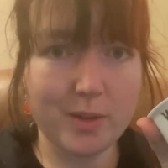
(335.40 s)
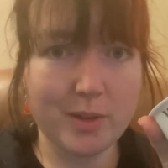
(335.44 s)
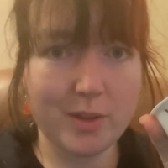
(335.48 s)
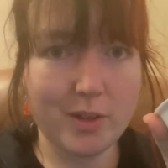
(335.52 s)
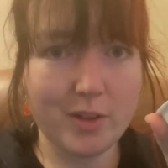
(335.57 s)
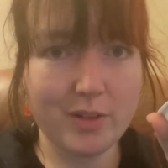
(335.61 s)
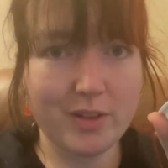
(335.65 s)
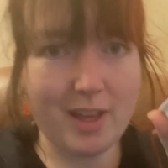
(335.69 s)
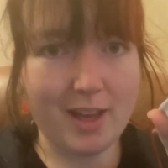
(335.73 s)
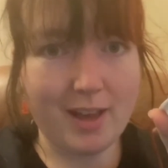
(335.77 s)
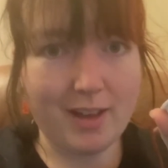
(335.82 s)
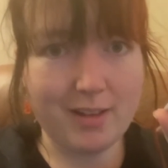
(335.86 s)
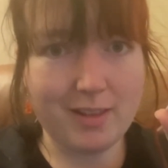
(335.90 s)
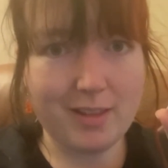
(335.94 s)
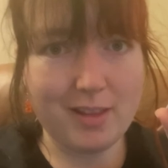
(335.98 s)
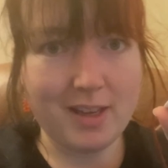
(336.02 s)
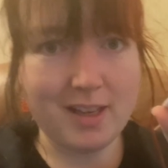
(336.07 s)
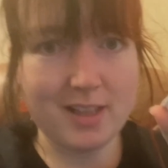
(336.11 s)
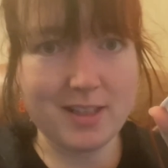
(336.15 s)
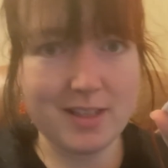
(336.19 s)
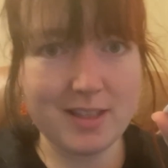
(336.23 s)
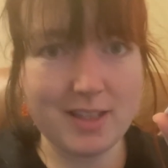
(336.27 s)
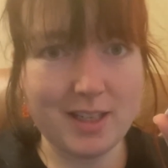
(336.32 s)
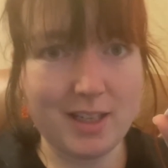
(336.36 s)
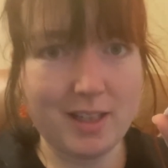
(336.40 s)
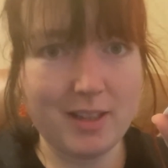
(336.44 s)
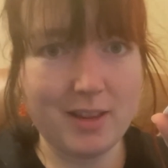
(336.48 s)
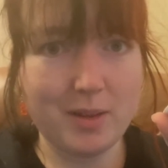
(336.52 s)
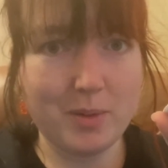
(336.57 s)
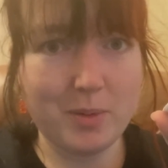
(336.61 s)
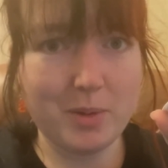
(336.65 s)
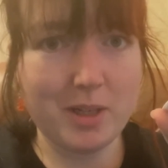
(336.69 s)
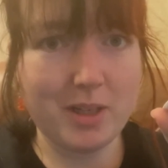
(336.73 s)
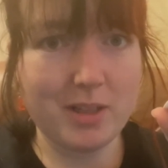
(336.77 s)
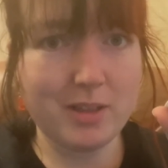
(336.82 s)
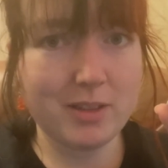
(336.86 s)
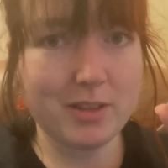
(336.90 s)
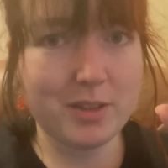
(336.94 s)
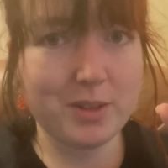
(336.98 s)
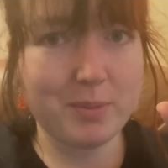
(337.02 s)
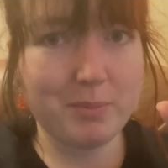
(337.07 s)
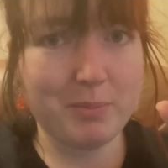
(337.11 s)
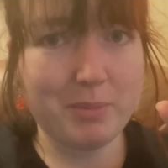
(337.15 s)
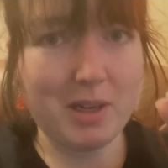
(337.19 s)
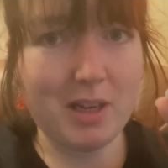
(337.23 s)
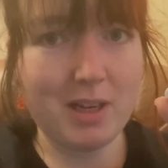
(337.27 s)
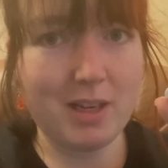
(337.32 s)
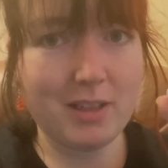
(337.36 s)
not the healthiest thing in the world,
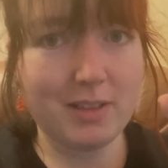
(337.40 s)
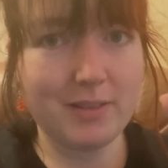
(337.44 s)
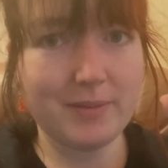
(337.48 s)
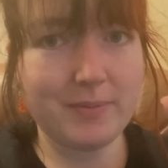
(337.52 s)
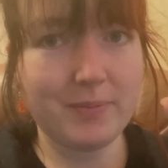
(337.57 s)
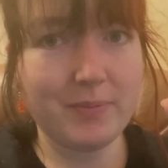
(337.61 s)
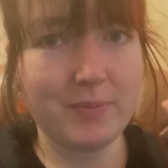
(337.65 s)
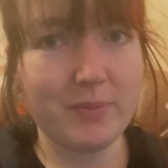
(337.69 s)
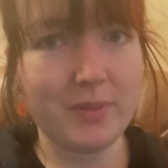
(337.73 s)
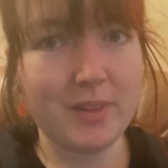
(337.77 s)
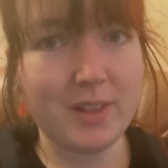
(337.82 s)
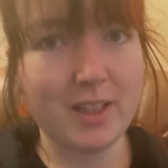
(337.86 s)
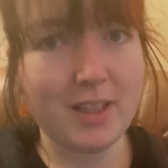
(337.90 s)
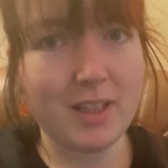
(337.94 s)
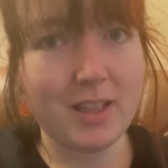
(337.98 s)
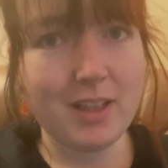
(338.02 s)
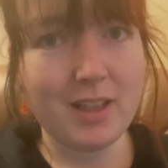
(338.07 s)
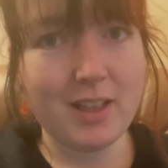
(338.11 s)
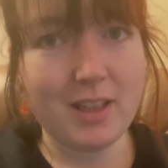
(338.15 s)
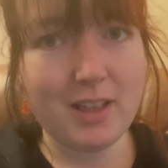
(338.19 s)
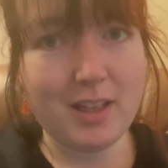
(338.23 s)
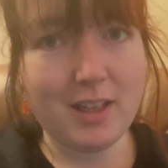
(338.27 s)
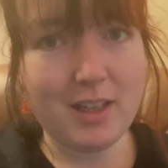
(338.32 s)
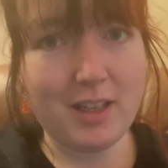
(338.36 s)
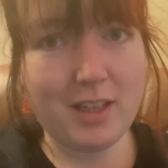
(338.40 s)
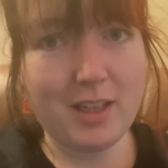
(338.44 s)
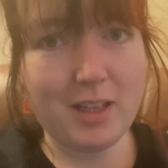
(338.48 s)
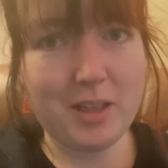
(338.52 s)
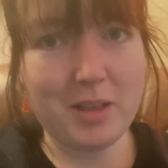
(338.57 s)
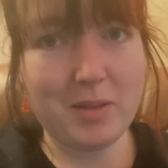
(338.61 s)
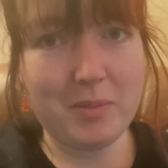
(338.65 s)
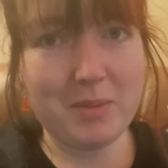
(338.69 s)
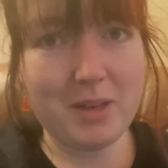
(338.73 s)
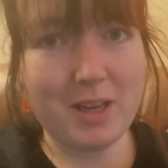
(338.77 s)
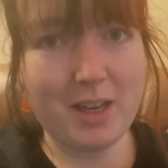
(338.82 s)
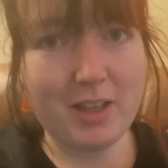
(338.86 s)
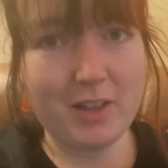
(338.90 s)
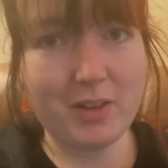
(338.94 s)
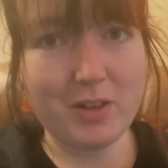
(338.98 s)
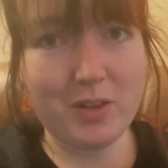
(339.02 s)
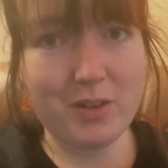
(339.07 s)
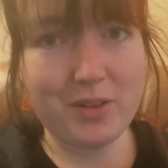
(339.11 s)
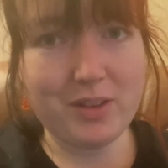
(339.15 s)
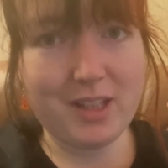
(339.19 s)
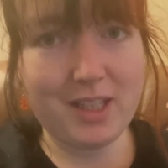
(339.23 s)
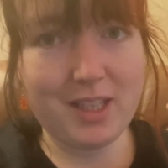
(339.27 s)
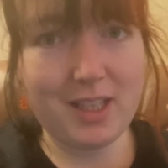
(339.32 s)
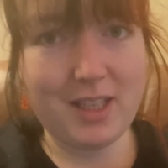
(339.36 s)
but um, I
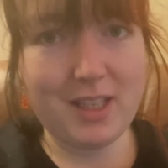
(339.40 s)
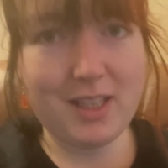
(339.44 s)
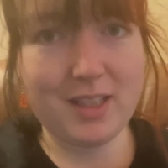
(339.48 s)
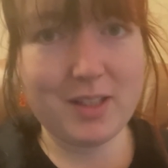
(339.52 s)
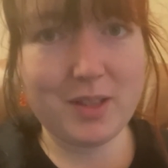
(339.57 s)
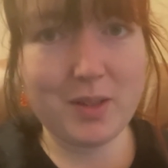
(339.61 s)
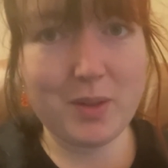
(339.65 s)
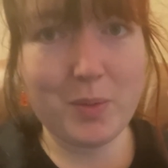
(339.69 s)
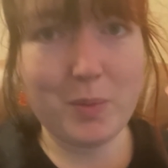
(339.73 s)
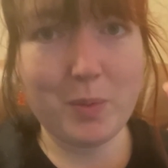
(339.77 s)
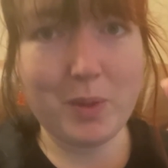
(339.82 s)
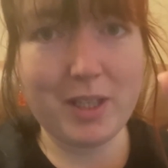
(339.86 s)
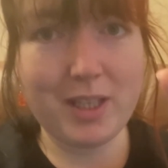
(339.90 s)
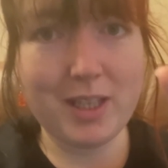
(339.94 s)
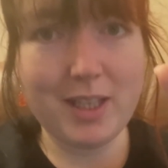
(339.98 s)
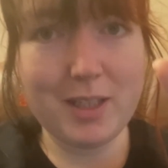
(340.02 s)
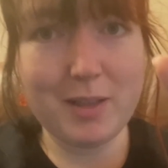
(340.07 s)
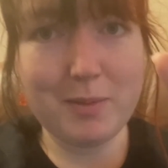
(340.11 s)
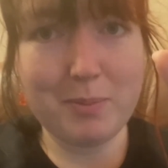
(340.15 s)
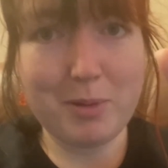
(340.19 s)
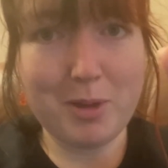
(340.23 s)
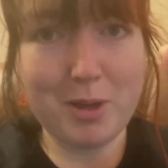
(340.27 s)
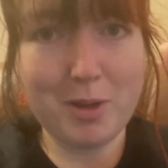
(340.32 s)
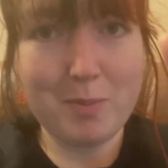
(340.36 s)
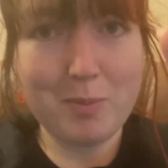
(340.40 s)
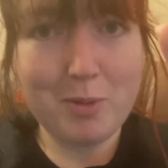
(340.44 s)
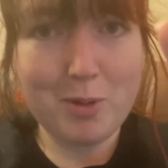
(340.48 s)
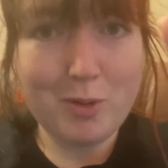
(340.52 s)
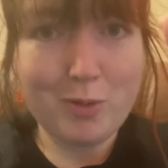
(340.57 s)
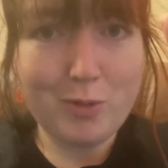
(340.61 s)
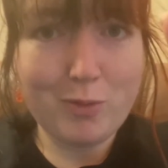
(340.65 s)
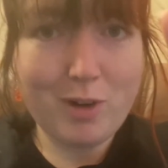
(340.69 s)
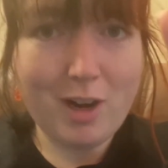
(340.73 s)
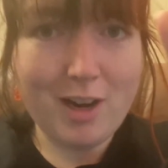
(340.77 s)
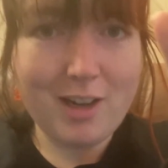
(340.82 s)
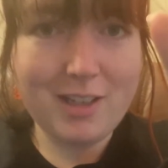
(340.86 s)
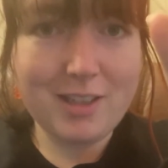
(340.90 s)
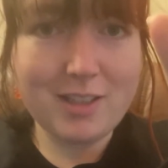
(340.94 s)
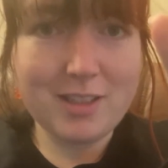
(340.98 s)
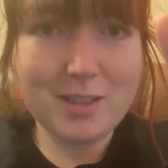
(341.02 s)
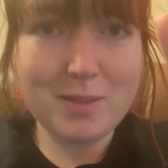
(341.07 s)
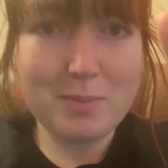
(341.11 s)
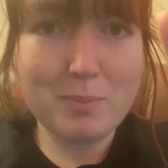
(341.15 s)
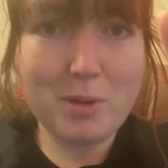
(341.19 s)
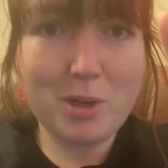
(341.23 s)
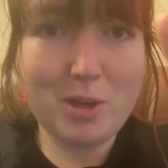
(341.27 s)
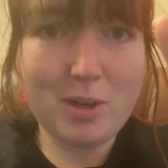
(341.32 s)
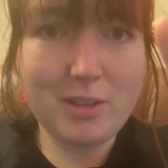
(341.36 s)
got this Wicked Purple
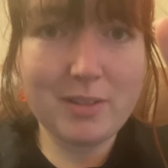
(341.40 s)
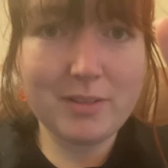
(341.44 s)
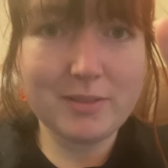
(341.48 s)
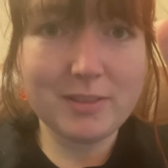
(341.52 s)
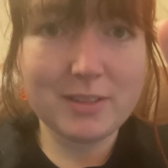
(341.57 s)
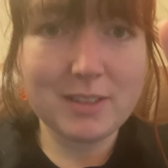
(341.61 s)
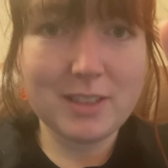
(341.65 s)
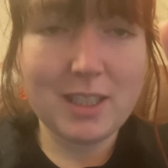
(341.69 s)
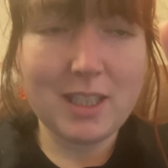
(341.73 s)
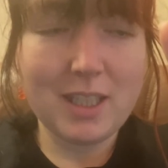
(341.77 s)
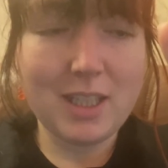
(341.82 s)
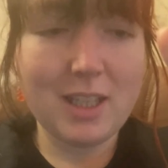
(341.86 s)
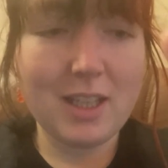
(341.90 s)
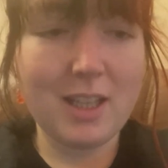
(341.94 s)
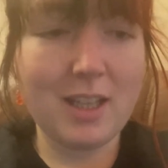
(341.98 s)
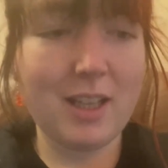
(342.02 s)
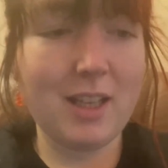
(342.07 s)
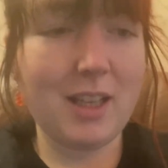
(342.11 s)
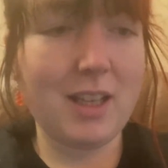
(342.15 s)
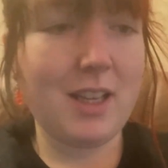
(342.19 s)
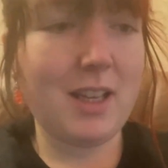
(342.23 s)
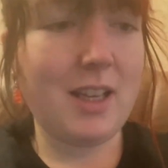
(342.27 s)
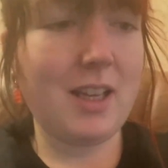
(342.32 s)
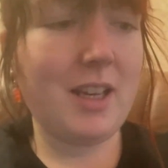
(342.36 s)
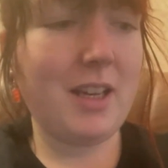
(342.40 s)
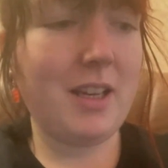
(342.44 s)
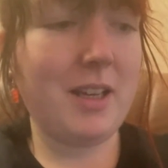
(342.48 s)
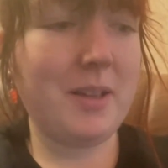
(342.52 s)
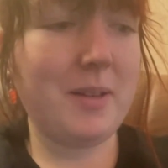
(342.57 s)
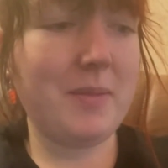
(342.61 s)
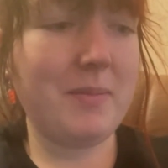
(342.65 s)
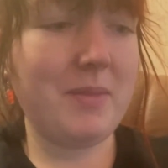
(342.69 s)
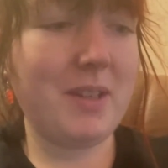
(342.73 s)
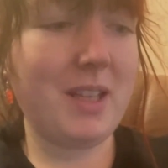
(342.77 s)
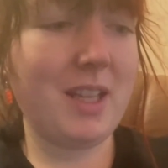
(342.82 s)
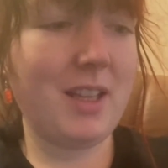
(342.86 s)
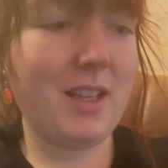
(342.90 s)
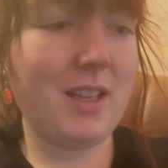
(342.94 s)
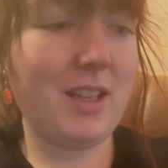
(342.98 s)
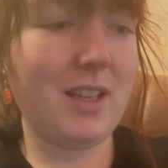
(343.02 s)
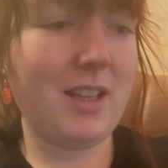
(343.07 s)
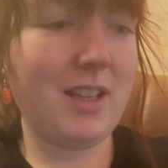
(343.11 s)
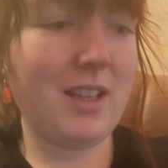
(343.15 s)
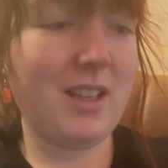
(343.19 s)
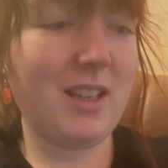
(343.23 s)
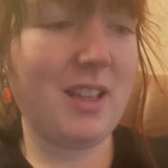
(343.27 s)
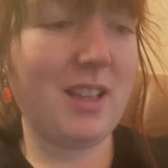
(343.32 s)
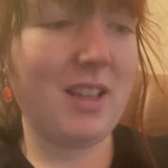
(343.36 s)
Rice pot. Um,
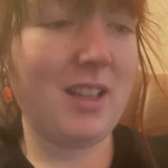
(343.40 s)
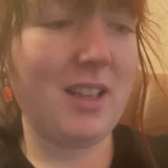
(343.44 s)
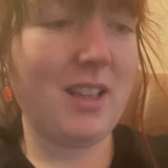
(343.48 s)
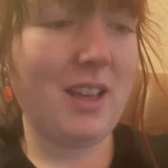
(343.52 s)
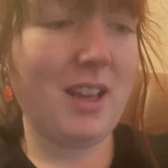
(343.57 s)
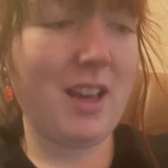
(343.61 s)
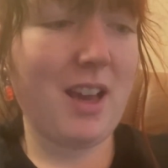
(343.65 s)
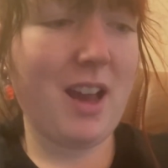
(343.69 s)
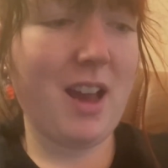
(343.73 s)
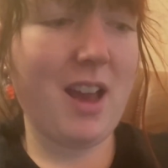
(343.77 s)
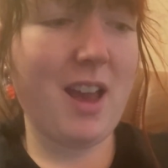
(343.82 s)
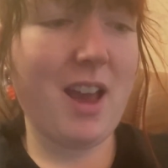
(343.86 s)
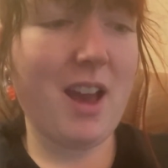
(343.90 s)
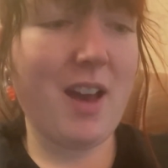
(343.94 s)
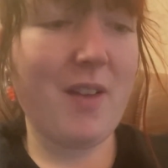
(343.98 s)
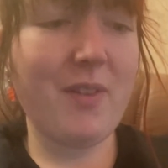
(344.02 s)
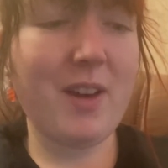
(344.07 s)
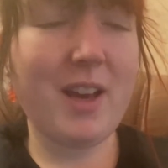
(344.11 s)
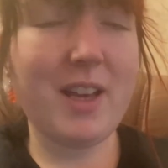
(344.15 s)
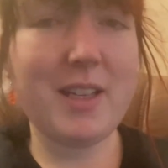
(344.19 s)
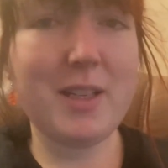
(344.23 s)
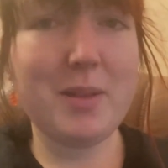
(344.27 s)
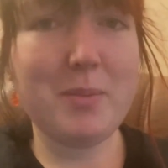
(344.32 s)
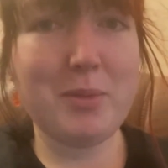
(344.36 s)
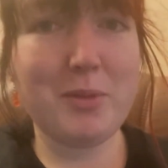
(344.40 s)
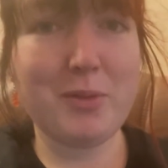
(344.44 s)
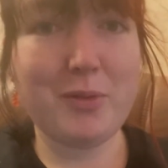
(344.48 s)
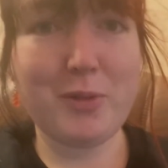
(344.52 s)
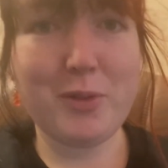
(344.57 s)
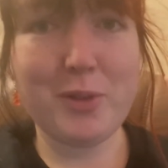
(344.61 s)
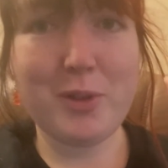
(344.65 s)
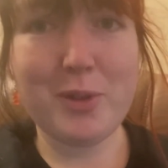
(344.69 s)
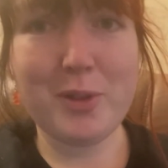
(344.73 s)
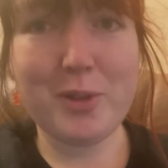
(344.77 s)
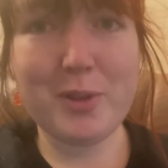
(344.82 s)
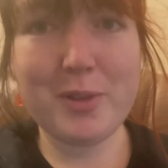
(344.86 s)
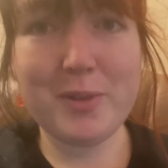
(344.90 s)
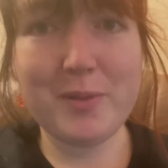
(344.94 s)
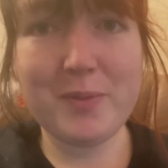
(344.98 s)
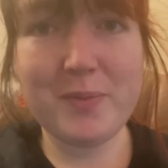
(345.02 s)
I have had it before.